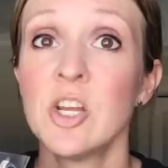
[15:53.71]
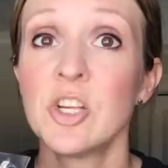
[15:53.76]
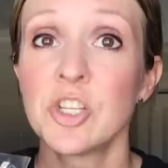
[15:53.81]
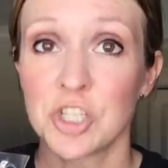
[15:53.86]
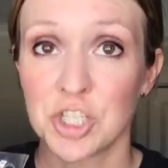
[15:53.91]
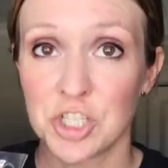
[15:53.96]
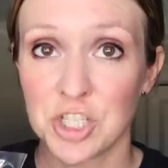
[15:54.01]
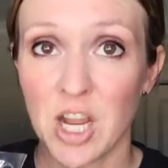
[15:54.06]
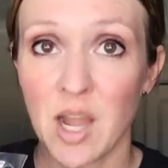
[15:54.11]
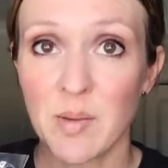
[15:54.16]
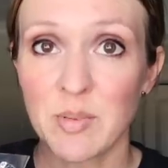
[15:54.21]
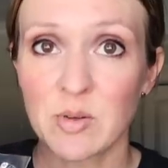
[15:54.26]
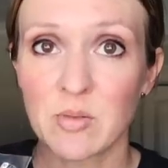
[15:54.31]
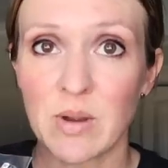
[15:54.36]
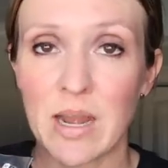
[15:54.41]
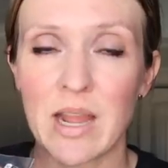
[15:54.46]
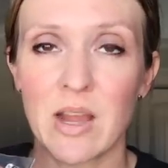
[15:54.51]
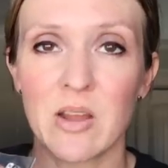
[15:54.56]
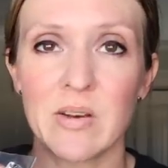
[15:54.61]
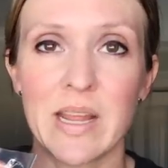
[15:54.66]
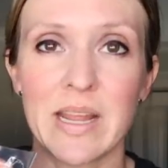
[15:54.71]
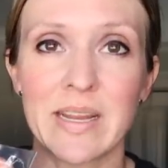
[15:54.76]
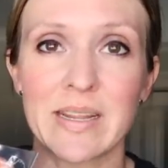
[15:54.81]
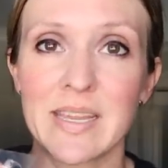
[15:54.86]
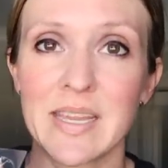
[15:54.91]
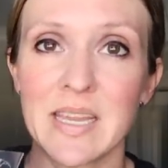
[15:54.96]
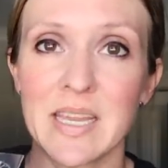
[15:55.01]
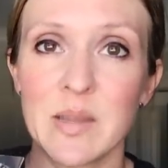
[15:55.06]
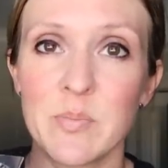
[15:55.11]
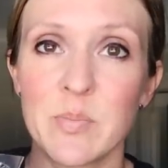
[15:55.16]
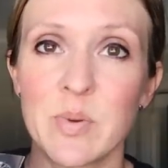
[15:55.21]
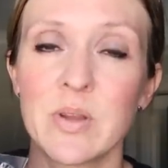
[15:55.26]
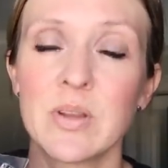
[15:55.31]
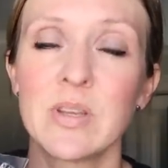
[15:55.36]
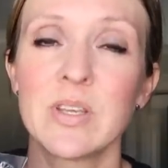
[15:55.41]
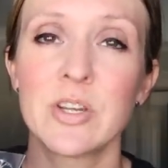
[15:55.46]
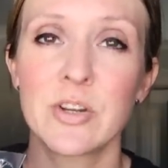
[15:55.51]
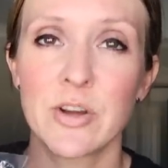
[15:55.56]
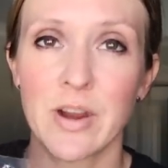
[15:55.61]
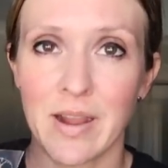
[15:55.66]
shop around, and keep
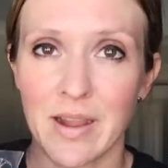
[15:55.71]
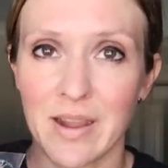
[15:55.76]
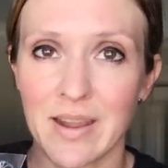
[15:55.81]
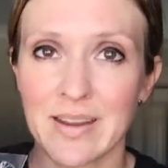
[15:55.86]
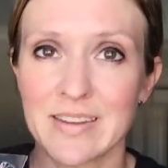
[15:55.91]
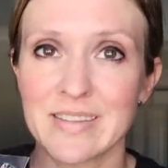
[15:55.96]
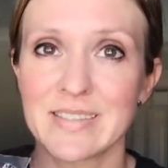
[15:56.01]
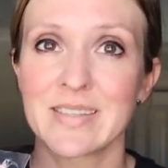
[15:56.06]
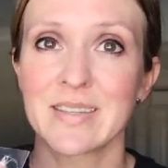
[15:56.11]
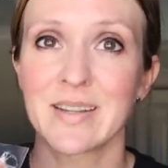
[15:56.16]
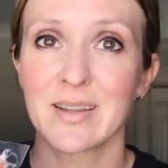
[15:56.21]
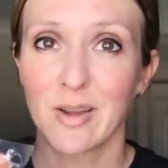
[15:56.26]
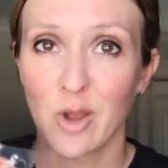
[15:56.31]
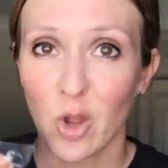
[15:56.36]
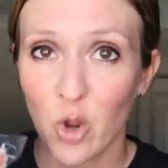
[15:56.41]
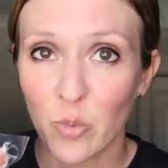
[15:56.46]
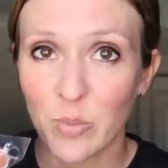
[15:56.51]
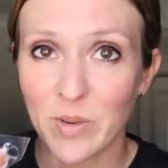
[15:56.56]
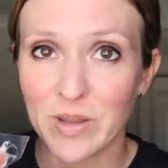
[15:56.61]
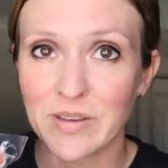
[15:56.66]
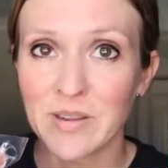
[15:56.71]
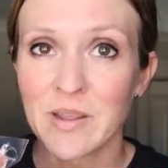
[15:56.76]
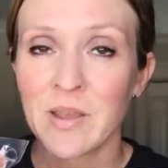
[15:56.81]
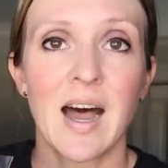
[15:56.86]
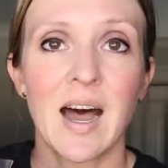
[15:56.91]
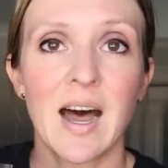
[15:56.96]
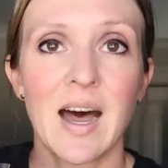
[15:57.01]
your eyes open.